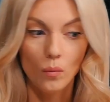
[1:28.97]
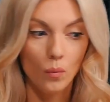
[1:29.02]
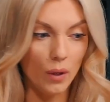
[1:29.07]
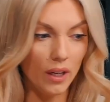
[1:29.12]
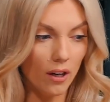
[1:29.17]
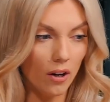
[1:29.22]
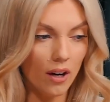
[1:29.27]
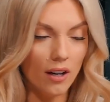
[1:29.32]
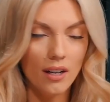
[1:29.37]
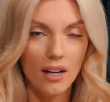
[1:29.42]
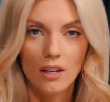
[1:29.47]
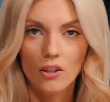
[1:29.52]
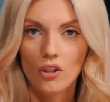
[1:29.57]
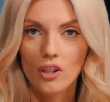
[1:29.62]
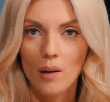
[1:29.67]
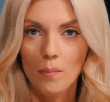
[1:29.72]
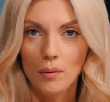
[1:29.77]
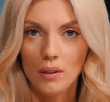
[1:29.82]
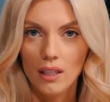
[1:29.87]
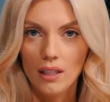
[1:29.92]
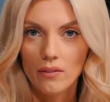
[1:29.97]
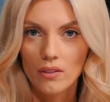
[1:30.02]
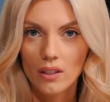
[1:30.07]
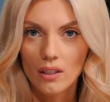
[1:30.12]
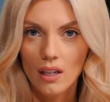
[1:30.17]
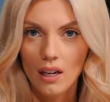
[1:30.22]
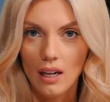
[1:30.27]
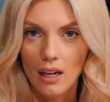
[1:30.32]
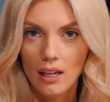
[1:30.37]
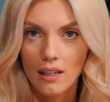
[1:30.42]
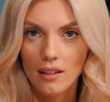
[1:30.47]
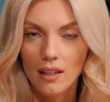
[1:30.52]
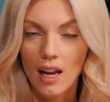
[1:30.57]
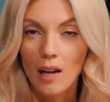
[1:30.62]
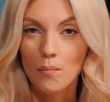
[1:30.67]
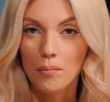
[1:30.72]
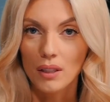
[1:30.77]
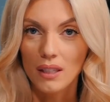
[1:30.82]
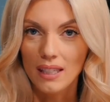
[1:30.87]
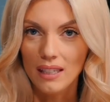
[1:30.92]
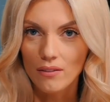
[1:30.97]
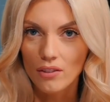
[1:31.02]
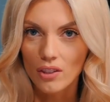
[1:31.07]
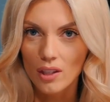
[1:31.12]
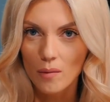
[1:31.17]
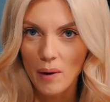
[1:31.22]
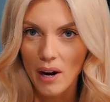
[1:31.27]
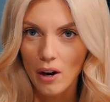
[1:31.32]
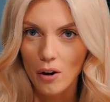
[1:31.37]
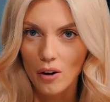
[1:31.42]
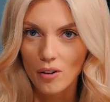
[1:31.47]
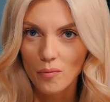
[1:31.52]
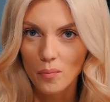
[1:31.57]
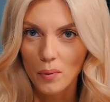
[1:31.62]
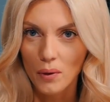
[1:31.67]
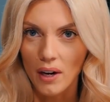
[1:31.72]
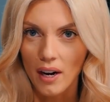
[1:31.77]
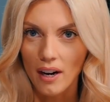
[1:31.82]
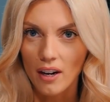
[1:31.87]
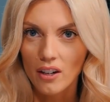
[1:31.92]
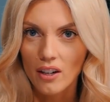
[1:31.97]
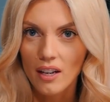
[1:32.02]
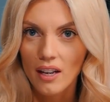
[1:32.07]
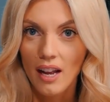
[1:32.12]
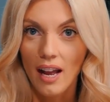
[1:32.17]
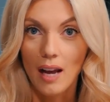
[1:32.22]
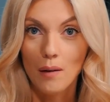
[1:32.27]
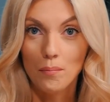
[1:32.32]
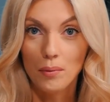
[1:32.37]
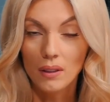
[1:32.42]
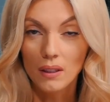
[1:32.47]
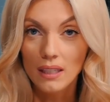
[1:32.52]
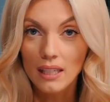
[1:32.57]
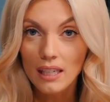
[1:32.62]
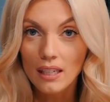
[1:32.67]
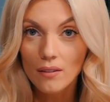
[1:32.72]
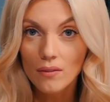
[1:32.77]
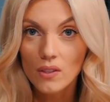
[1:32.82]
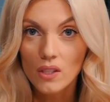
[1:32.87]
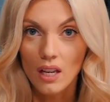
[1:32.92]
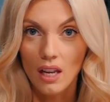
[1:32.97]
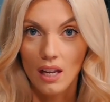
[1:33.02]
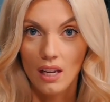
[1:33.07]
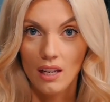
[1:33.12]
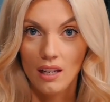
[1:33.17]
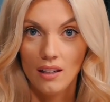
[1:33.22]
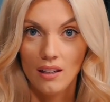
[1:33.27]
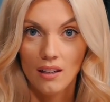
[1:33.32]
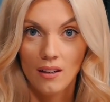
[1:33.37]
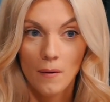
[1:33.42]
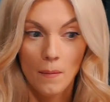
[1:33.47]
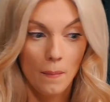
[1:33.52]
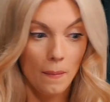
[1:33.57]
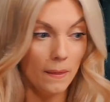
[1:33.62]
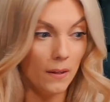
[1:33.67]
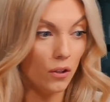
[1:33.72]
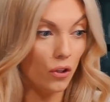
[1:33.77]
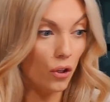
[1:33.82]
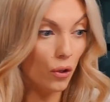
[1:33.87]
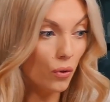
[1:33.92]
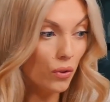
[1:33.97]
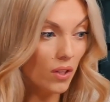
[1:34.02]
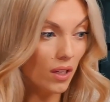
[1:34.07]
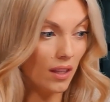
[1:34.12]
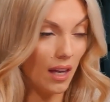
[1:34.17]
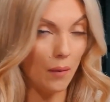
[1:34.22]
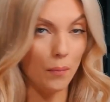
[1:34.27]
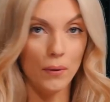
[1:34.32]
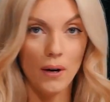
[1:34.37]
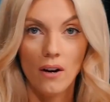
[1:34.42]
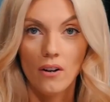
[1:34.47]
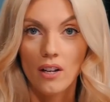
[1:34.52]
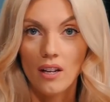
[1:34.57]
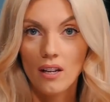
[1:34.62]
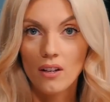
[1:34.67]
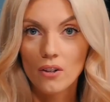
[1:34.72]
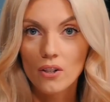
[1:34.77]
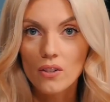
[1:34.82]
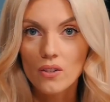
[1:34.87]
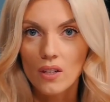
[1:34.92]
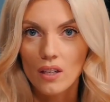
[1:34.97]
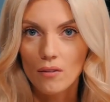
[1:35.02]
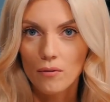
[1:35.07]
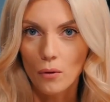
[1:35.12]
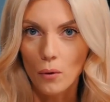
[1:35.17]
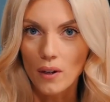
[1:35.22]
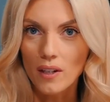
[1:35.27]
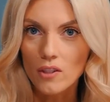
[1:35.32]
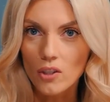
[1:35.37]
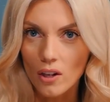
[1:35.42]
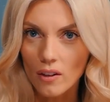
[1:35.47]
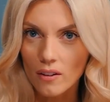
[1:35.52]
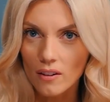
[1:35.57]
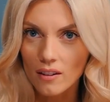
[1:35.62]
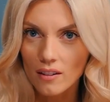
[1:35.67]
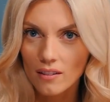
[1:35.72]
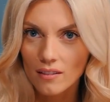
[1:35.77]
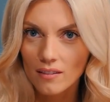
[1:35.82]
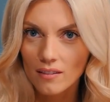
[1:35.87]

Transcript: We are a nation that believes in God and believes in the power of prayer and believes in using that prayer to intercede for each other.